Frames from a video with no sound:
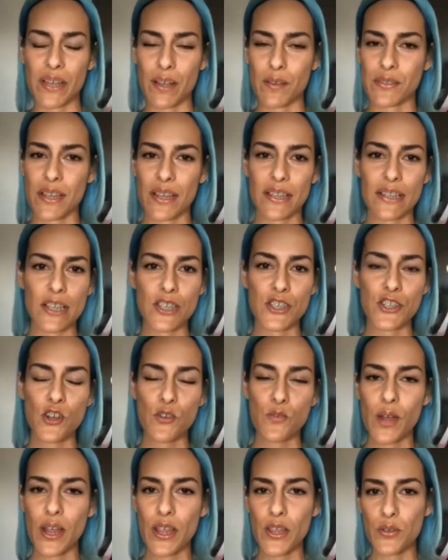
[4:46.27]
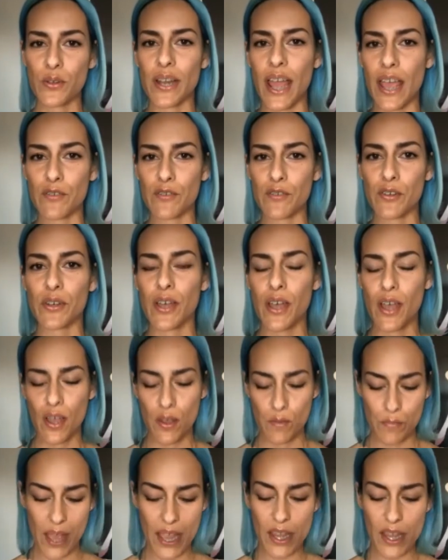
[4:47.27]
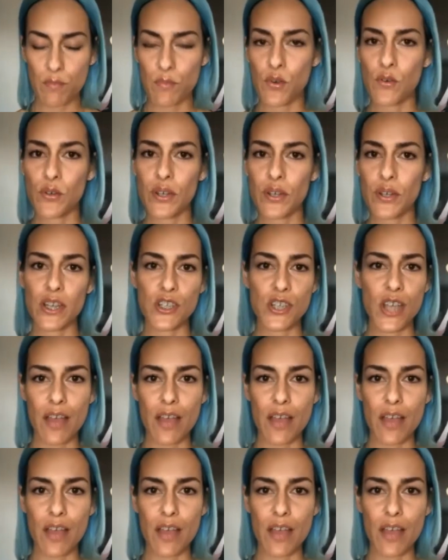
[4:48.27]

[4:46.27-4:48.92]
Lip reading: I was like, there's no way you could ever pay a mortgage,